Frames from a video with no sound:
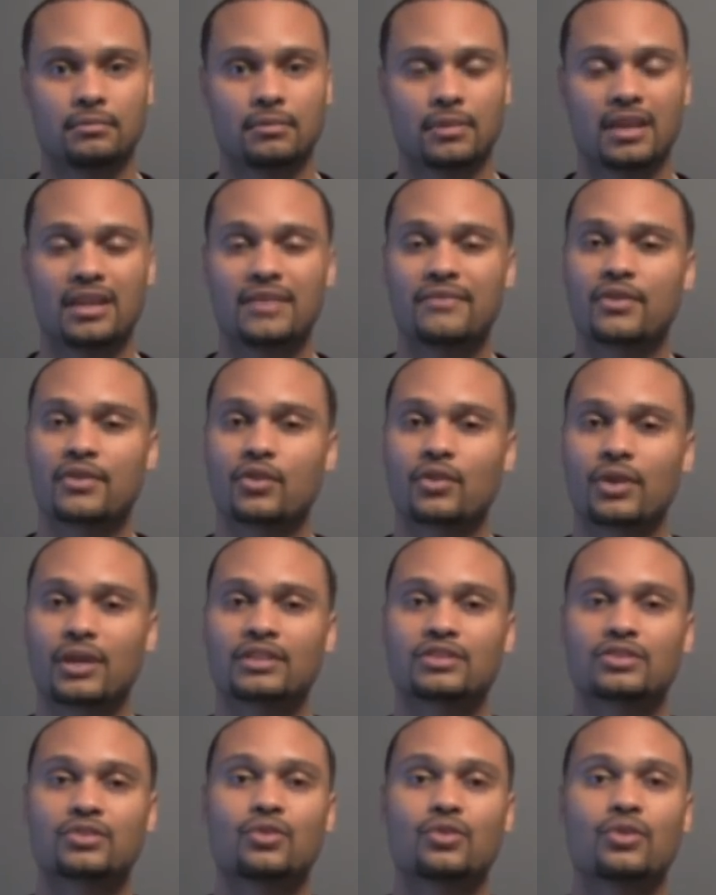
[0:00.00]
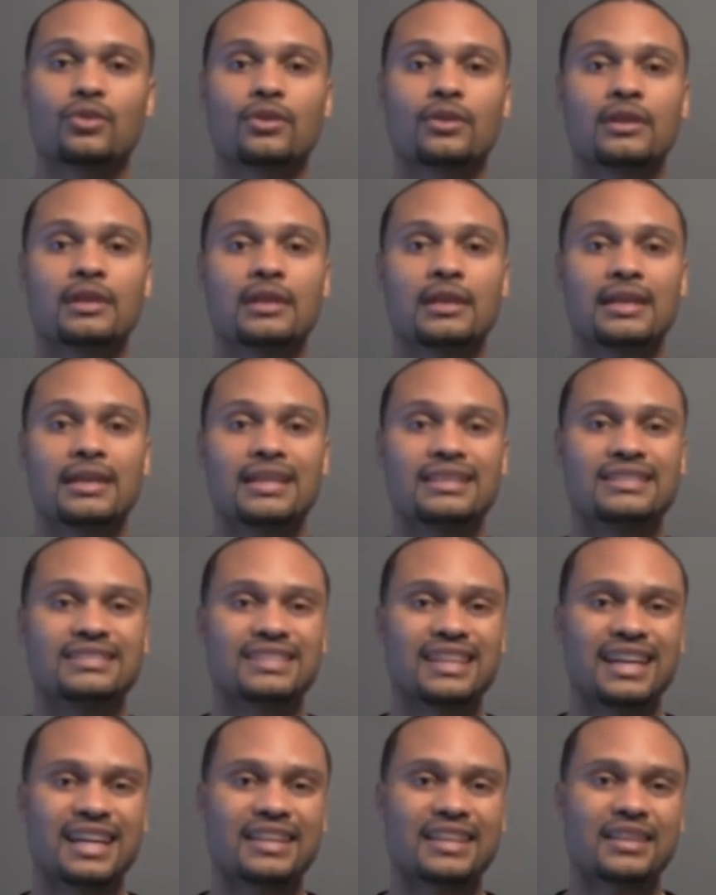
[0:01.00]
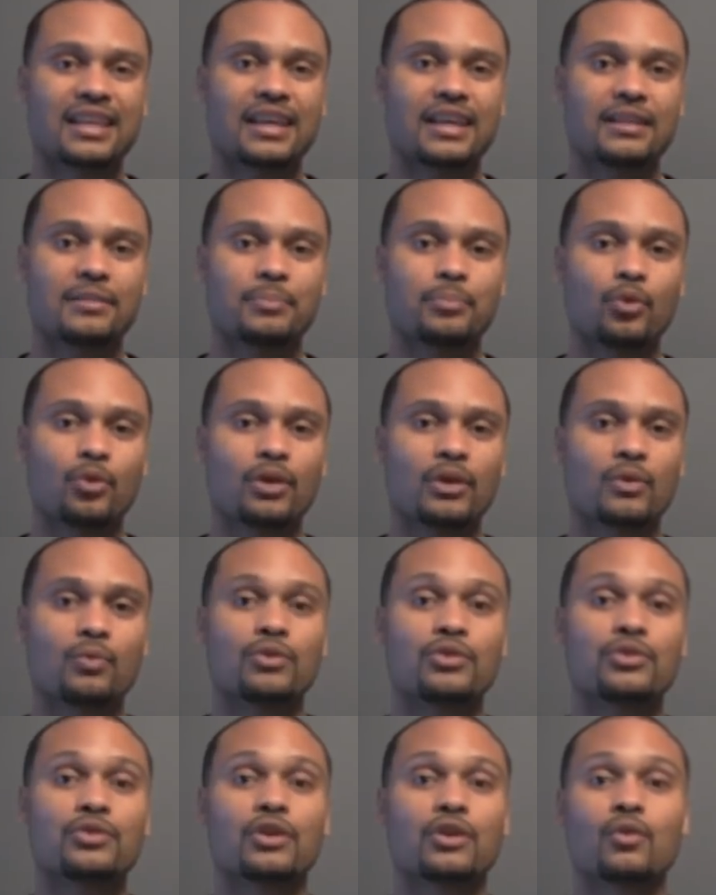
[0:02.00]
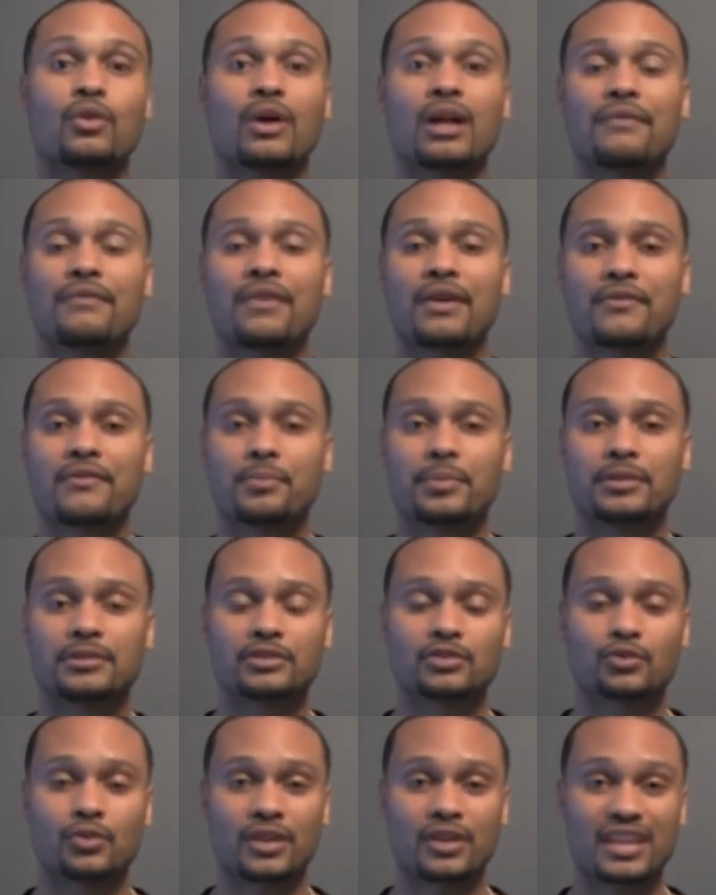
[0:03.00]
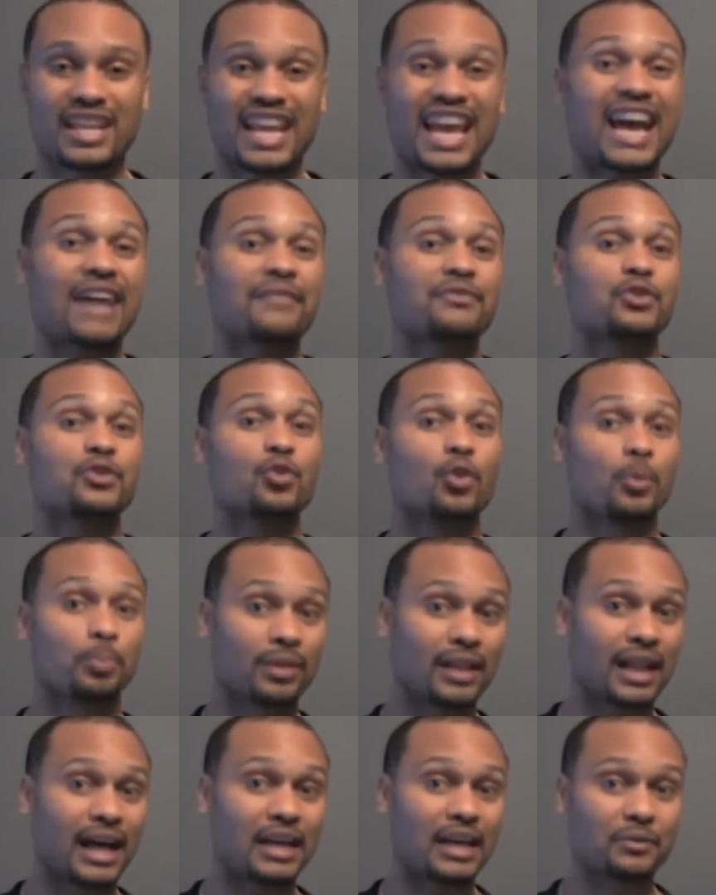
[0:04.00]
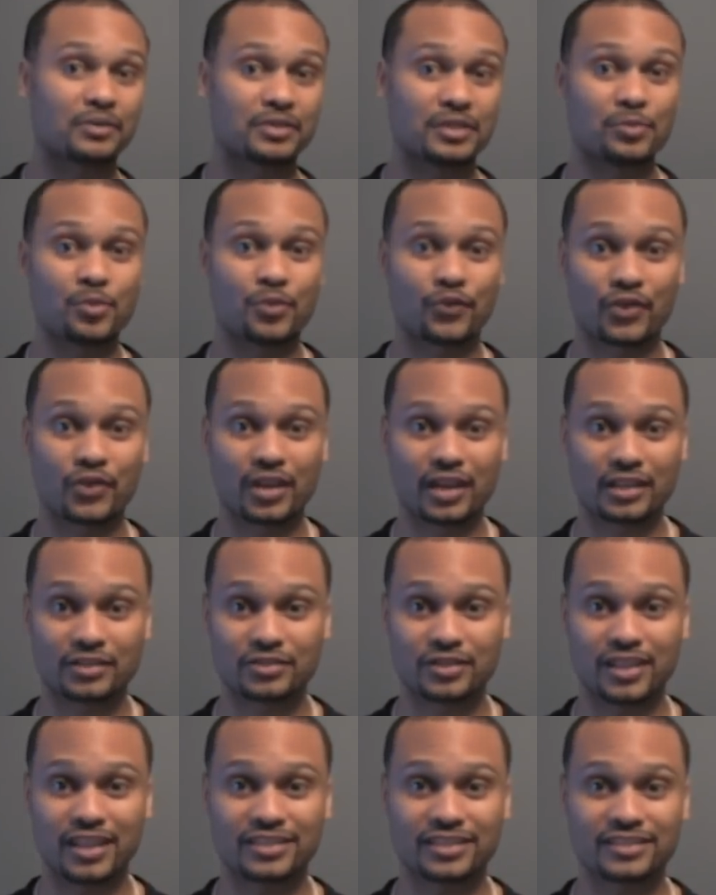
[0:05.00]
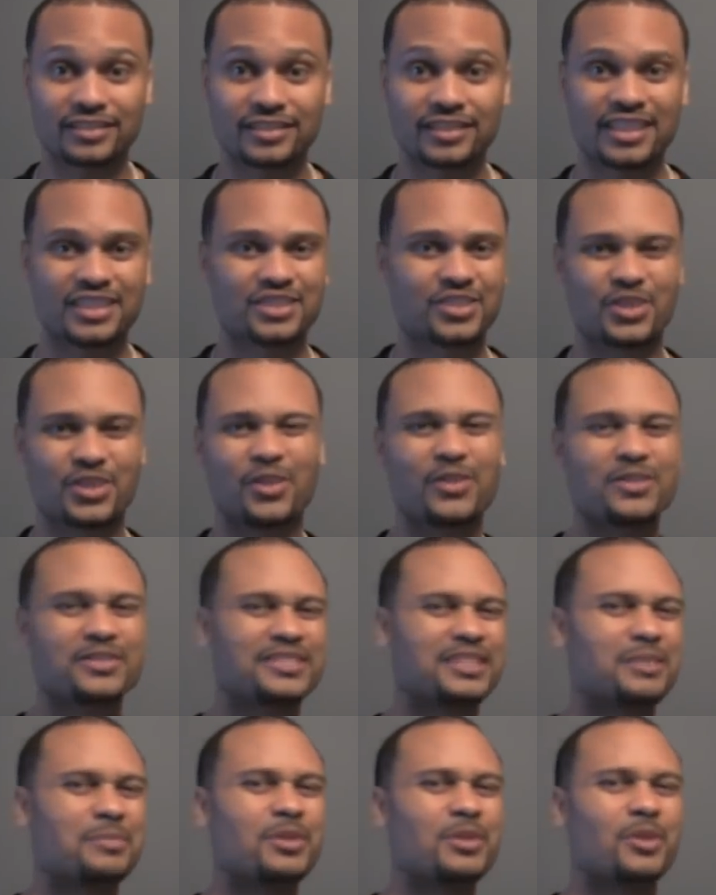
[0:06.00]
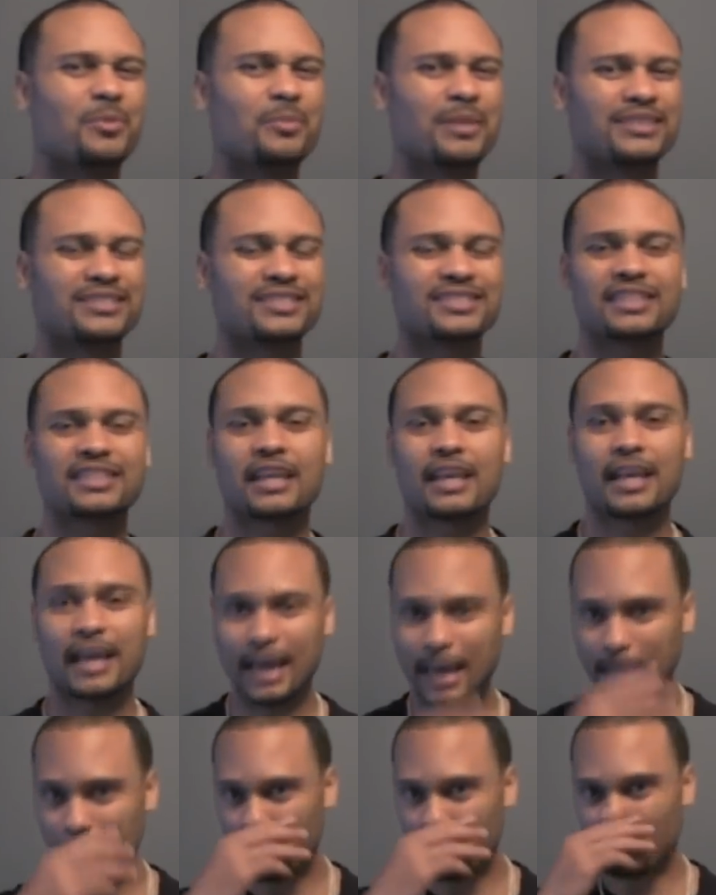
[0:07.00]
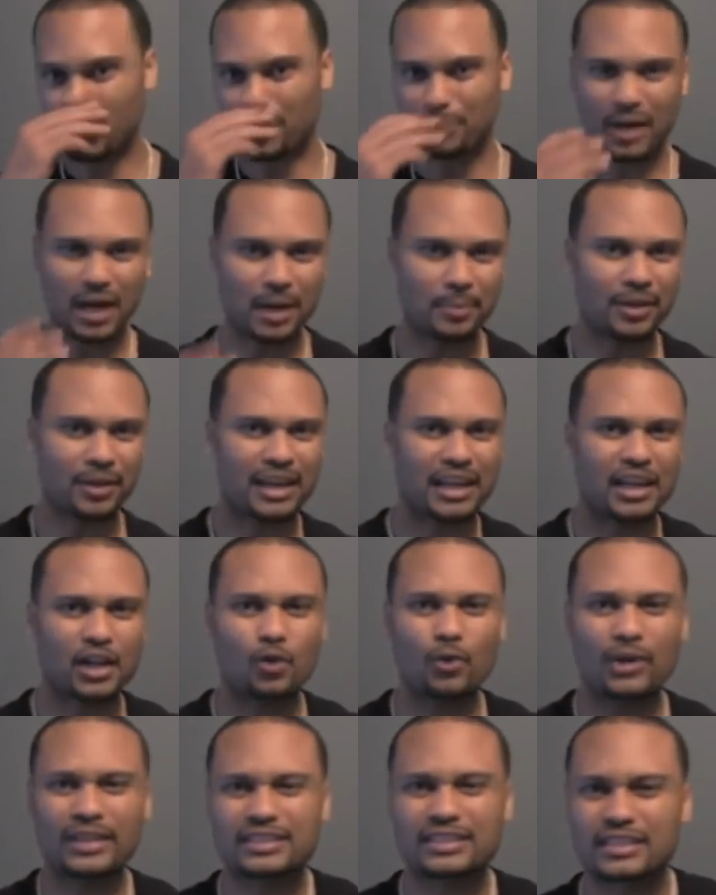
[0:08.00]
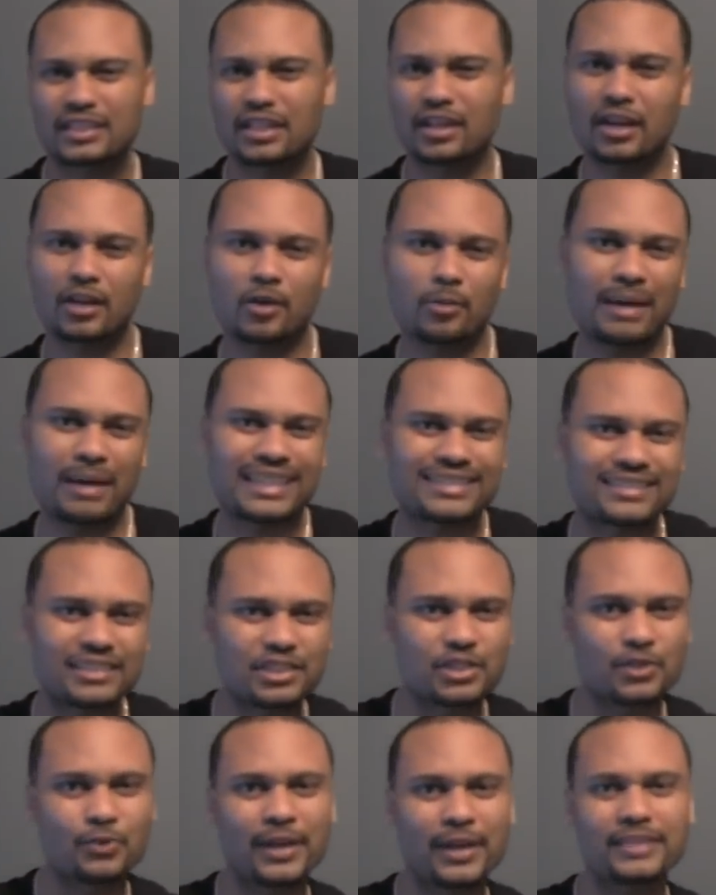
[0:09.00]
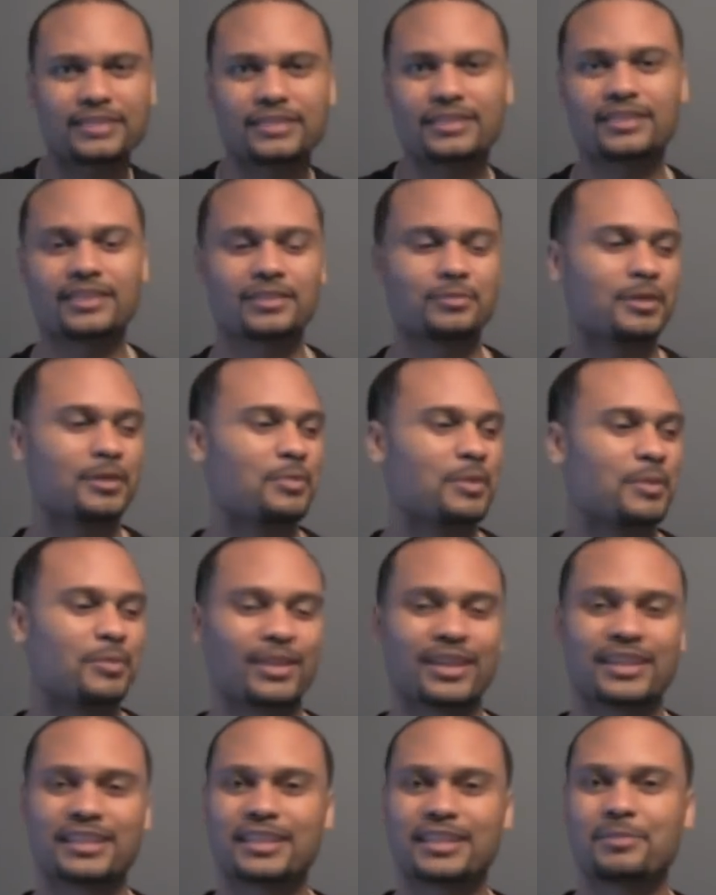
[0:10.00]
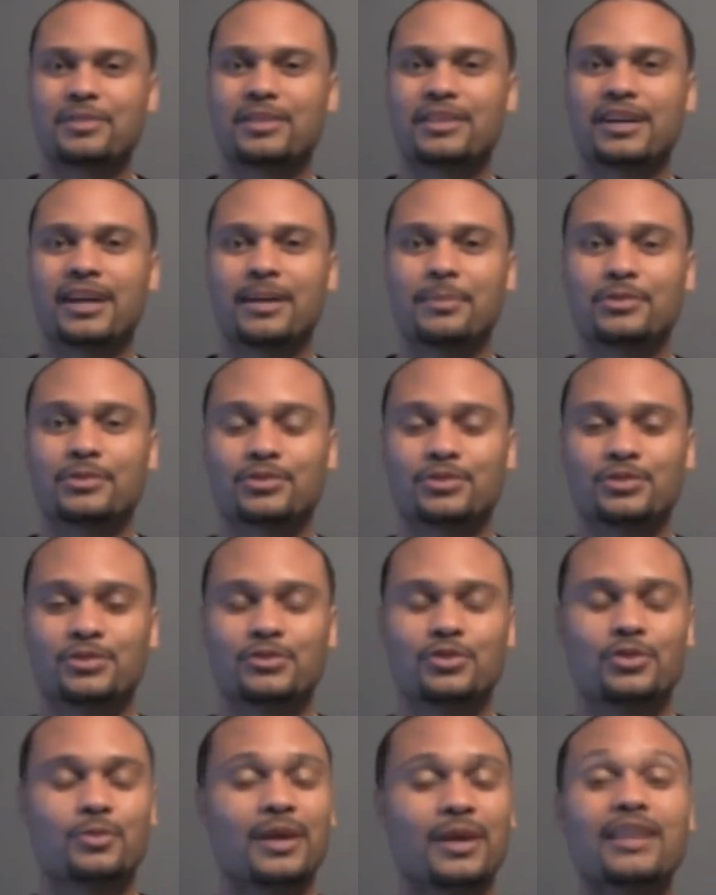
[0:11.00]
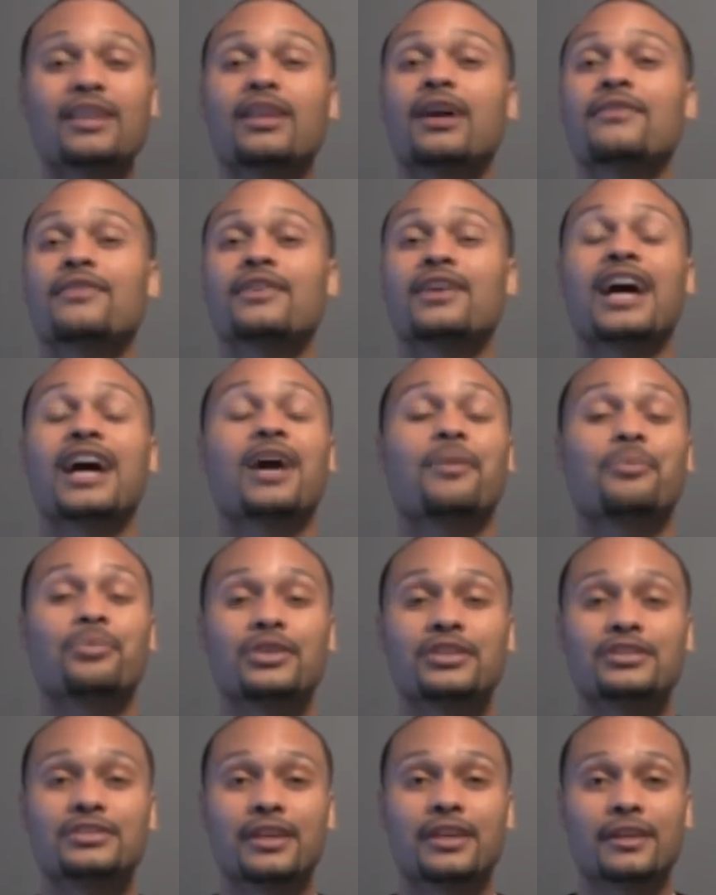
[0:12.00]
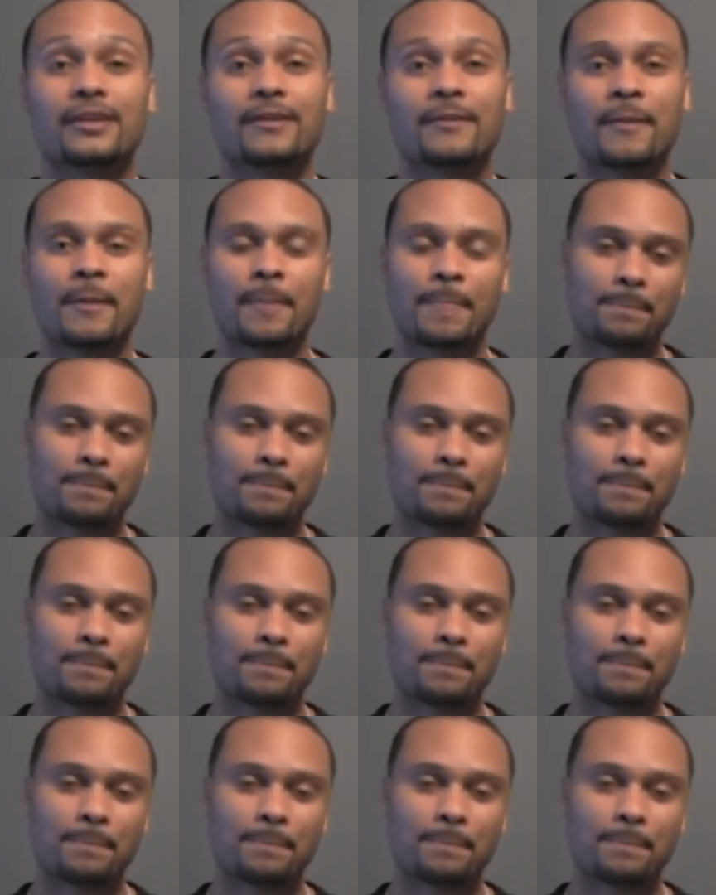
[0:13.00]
And if your credit score is not at that point where you can qualify for business credit after you apply to receive your free consultation, so don't send me no message, hey, Juan Pablo, I got a question on my situation, because many people like to give me comments on YouTube. I love it. I appreciate it.